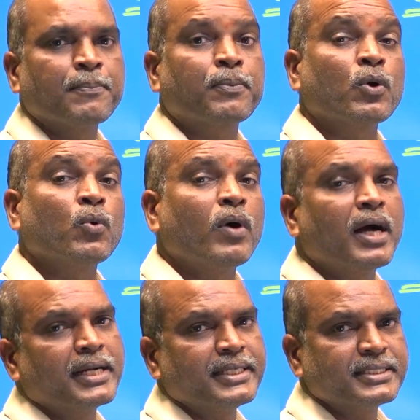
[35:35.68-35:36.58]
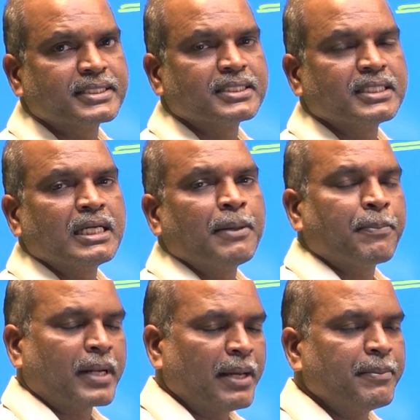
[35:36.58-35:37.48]
provides
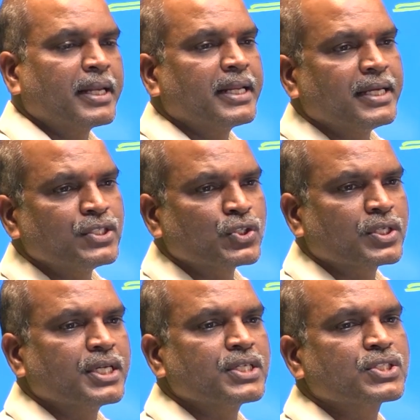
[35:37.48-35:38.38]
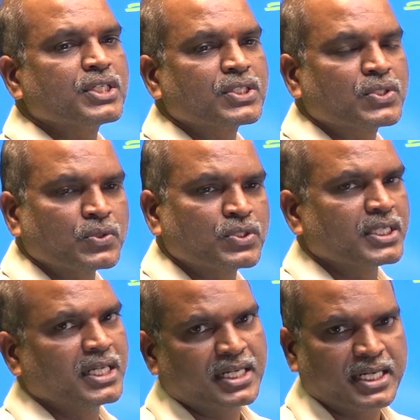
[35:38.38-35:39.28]
primary education to
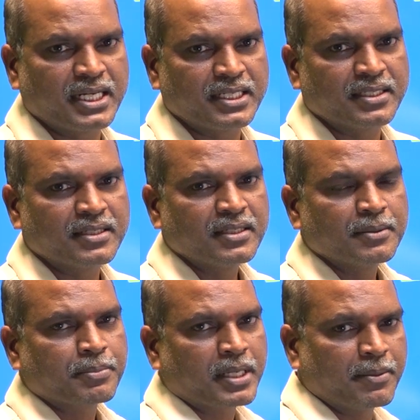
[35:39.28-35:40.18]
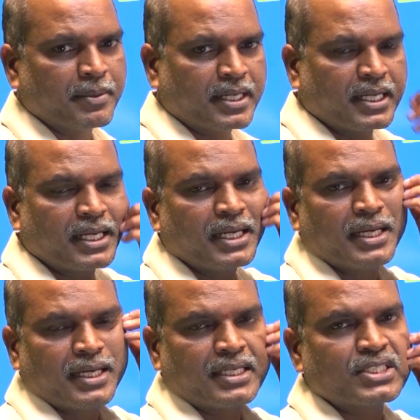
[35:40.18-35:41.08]
children. Primary
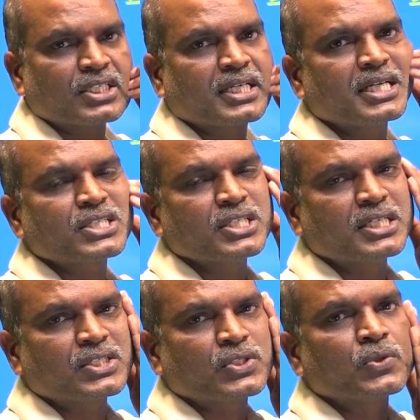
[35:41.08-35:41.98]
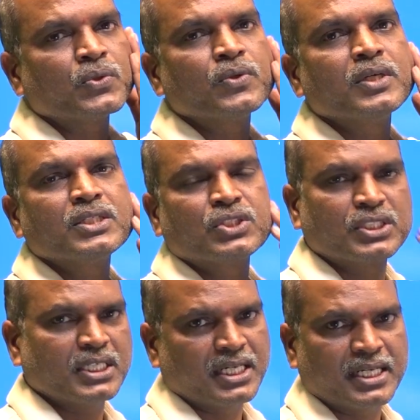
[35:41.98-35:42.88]
education to
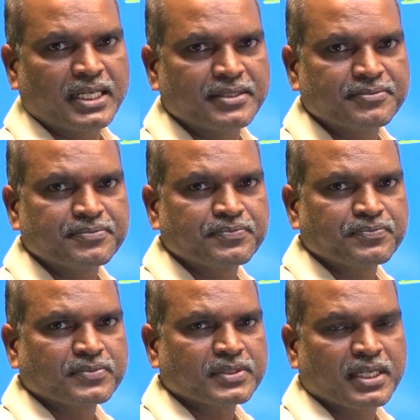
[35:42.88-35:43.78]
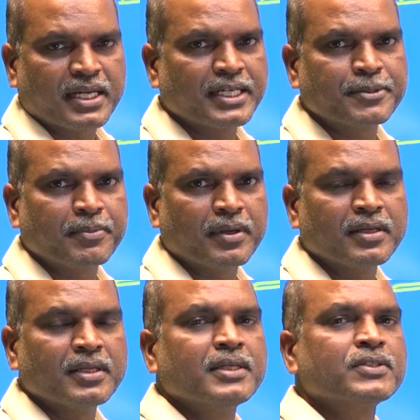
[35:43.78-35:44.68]
children. Right, ma?
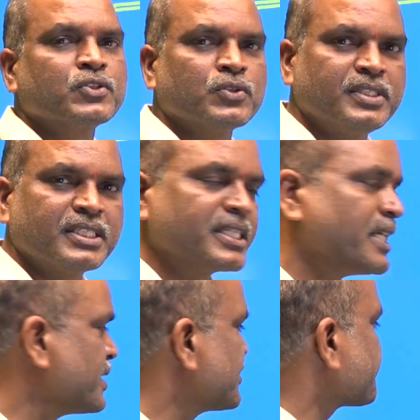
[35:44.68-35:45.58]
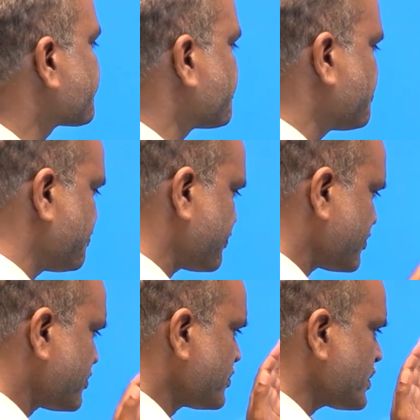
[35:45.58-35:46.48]
So this is
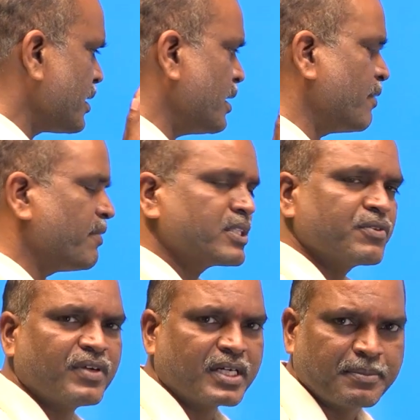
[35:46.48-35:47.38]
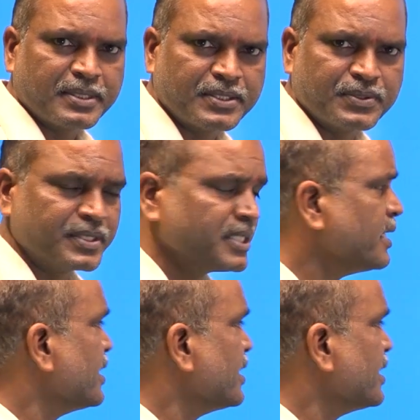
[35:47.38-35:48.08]
11th fundamental duty.